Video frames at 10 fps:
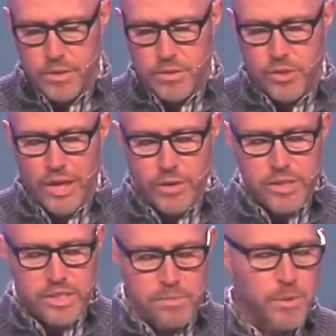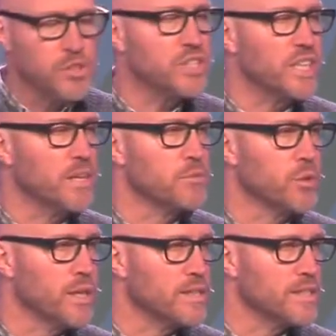So, how does this mercy come to
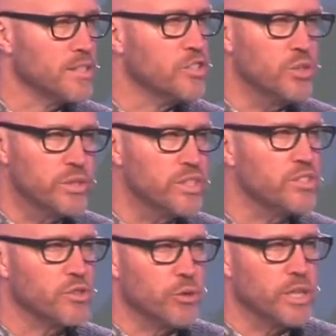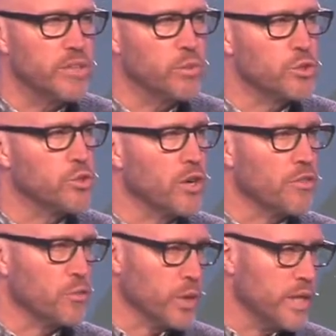us? Let's use the story and we'll draw
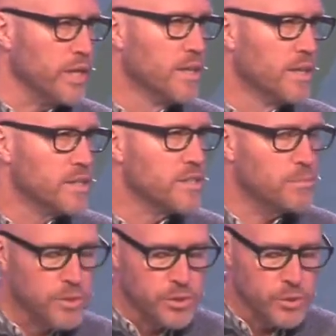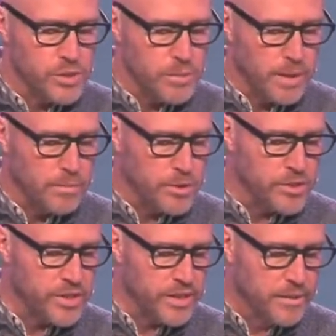three simple truths about
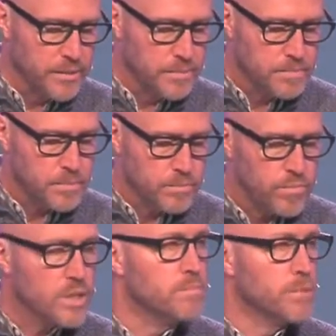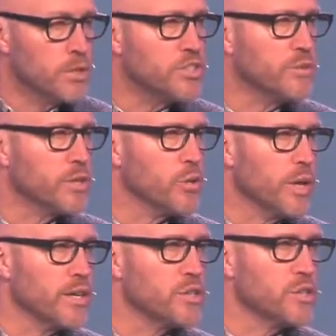mercy. Mercy
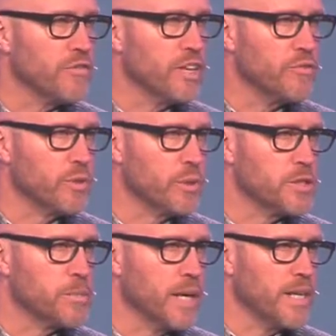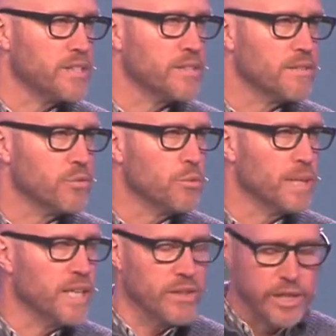requires a faithful response. We'll
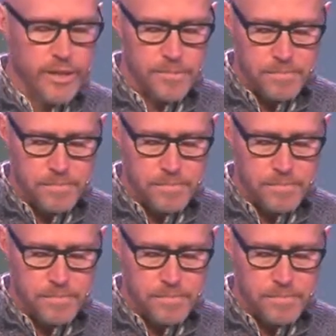begin there.